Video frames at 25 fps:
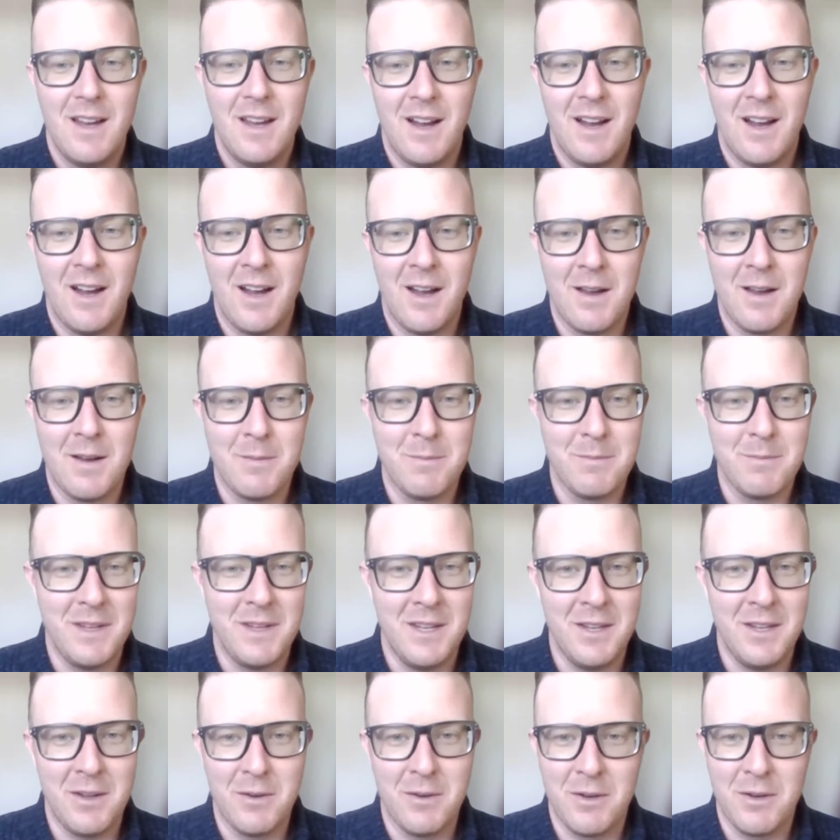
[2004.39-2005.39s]
You
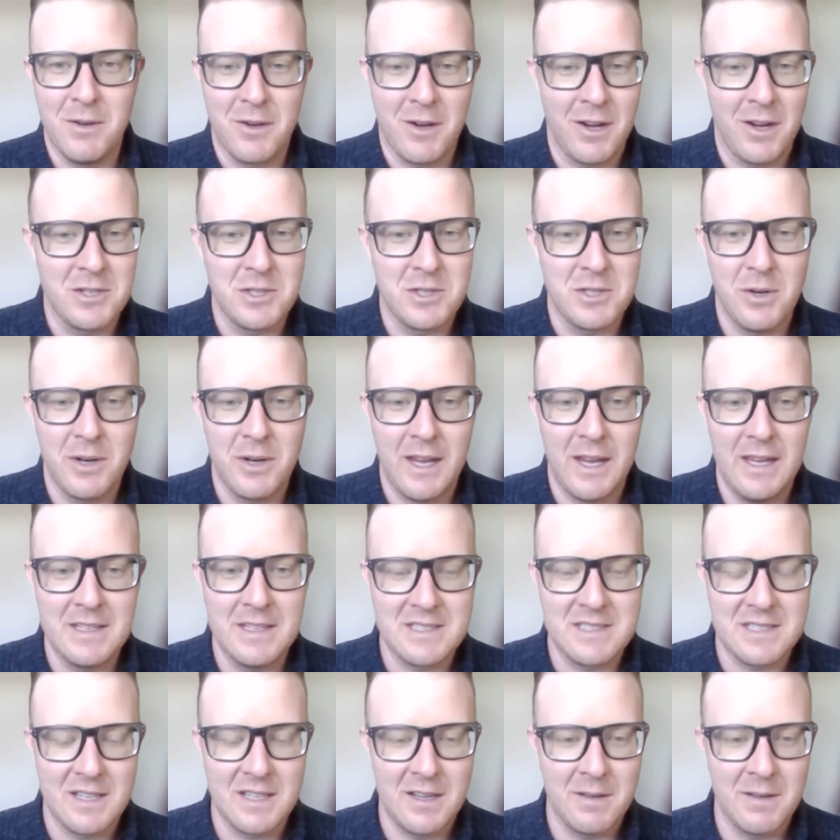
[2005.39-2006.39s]
know, you're going to
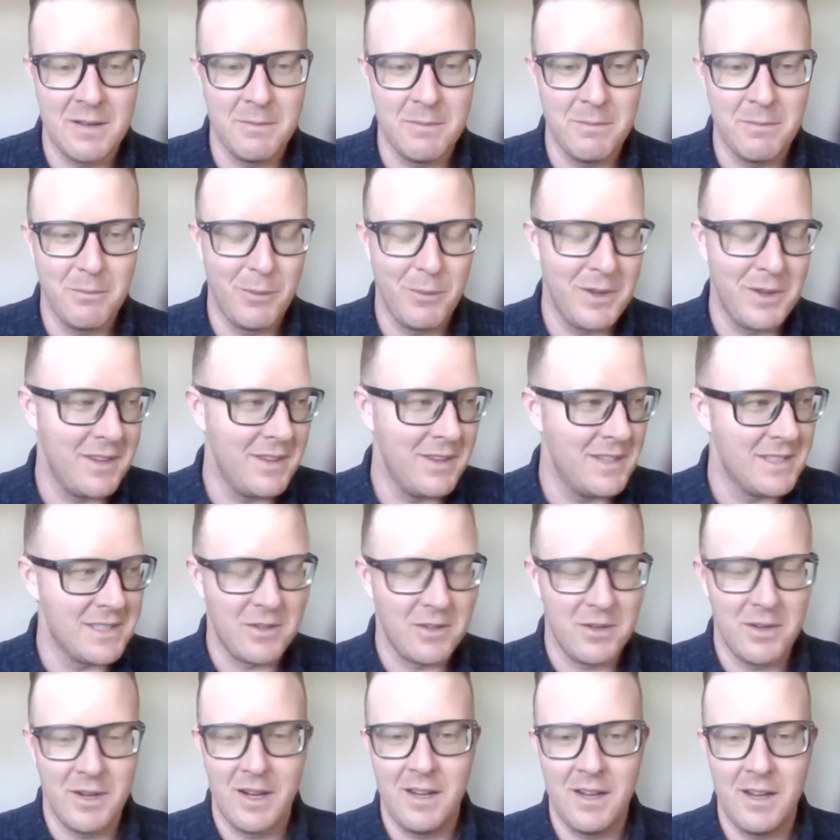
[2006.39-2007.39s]
showcase some within this
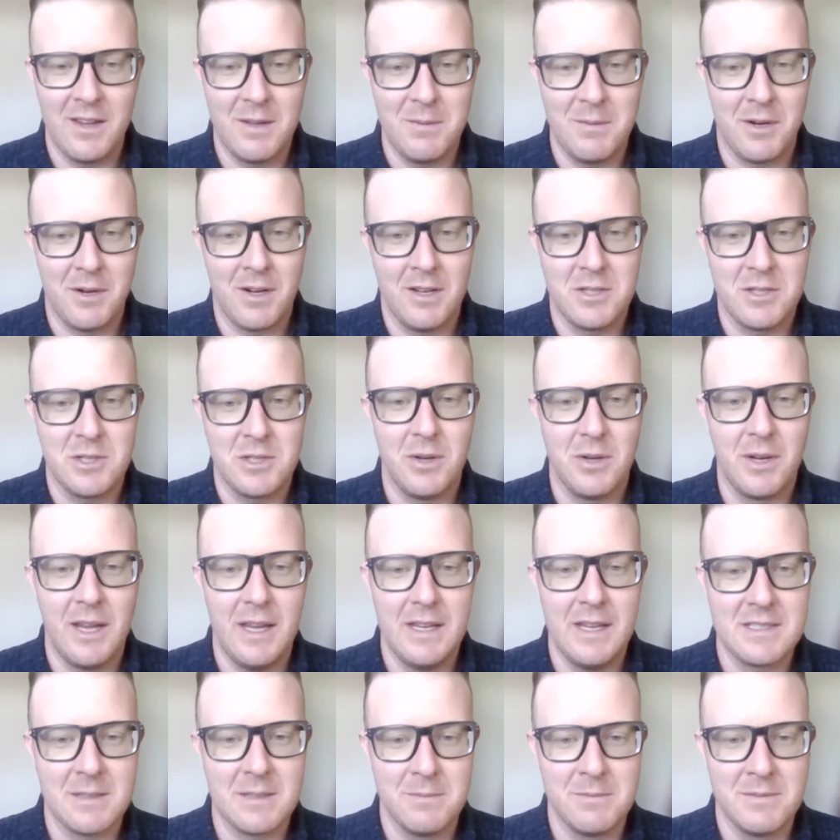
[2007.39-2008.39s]
curriculum, you're going to
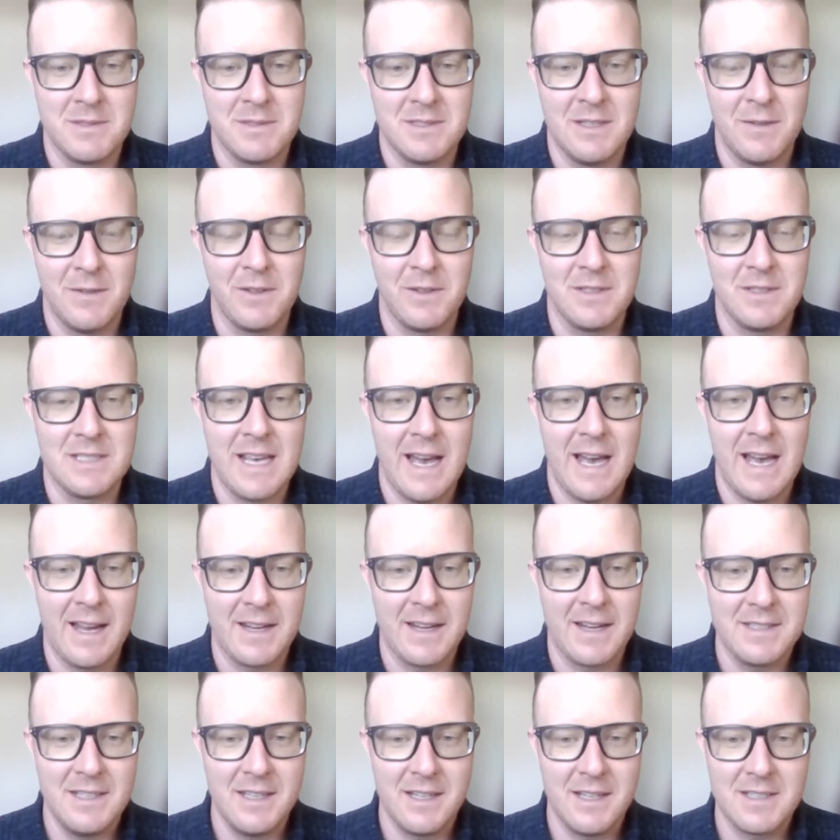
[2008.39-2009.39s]
showcase some different
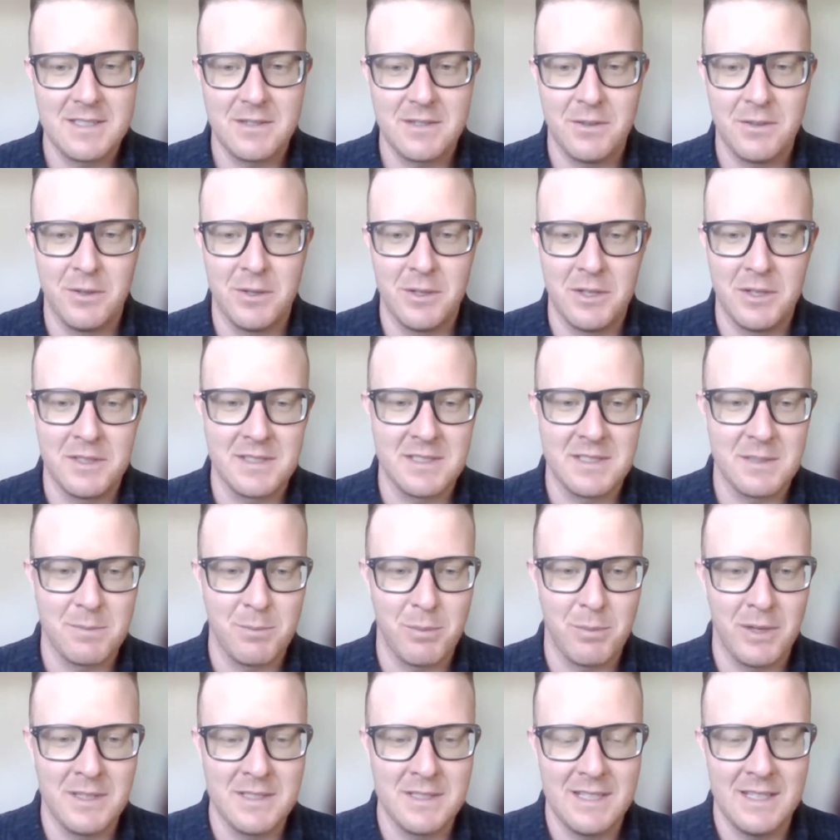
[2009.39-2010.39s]
tactics or just
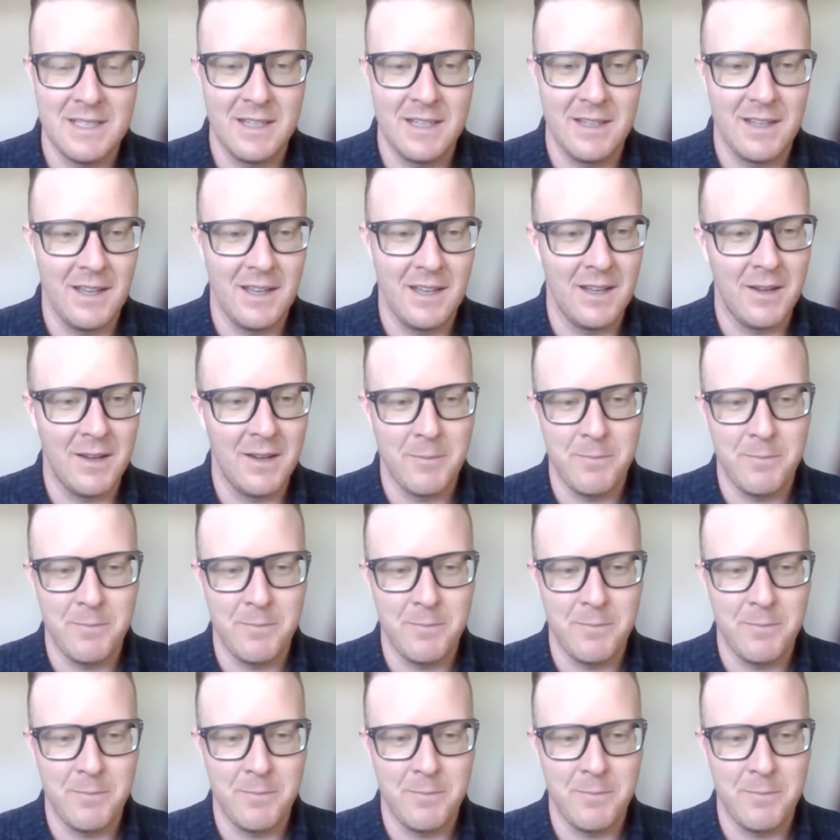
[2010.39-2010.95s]
sprinting,